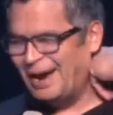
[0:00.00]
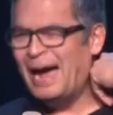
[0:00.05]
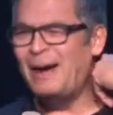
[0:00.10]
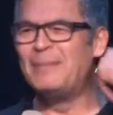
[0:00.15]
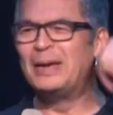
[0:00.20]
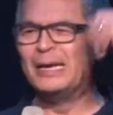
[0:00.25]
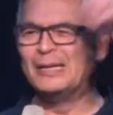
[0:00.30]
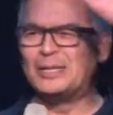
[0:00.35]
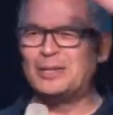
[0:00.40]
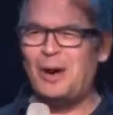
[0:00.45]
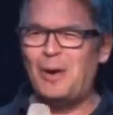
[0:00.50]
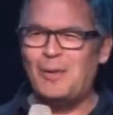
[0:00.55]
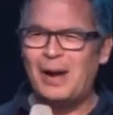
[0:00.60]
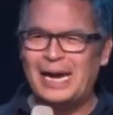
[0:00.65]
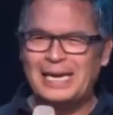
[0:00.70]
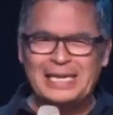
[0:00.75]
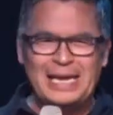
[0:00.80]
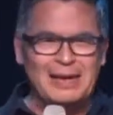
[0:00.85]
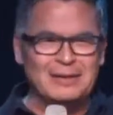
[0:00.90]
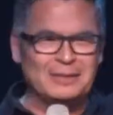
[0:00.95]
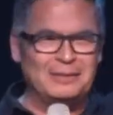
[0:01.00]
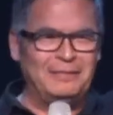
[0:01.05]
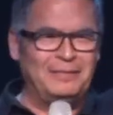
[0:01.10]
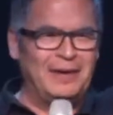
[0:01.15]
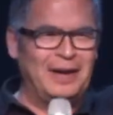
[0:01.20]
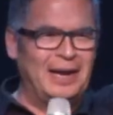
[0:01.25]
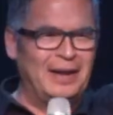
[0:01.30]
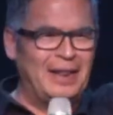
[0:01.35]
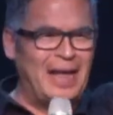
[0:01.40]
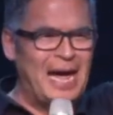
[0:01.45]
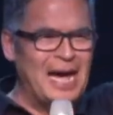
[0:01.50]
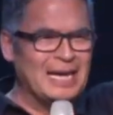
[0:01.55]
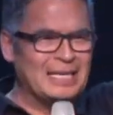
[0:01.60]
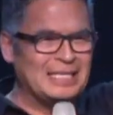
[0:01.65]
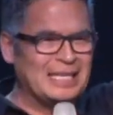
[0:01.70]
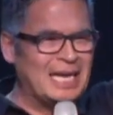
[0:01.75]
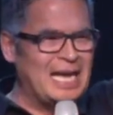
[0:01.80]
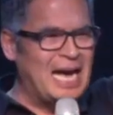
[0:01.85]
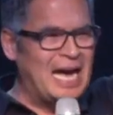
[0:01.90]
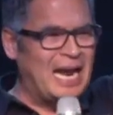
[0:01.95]
How many it's all right to have some fun in the house
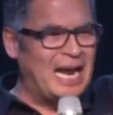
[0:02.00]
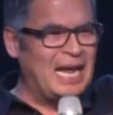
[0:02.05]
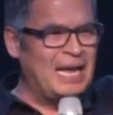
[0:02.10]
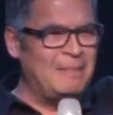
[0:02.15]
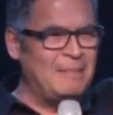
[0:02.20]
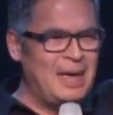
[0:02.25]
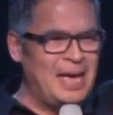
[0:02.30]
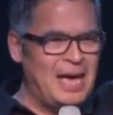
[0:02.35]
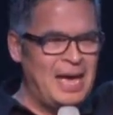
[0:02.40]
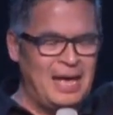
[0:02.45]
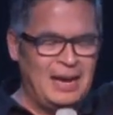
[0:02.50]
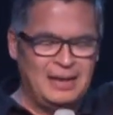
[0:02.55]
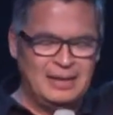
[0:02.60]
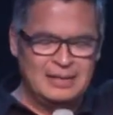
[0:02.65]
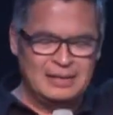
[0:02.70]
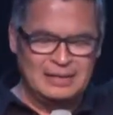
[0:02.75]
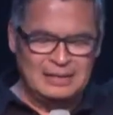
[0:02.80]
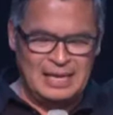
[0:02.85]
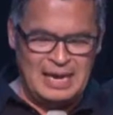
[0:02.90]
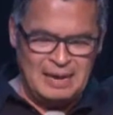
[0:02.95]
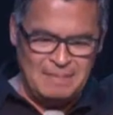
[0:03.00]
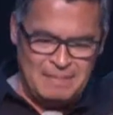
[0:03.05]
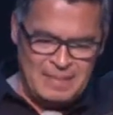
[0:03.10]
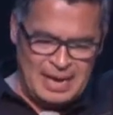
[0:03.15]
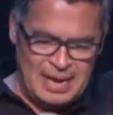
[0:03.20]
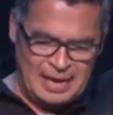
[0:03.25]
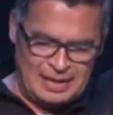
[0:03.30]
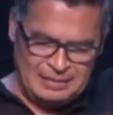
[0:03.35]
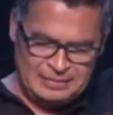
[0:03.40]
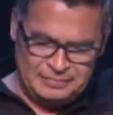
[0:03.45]
of God? Amen? Amen.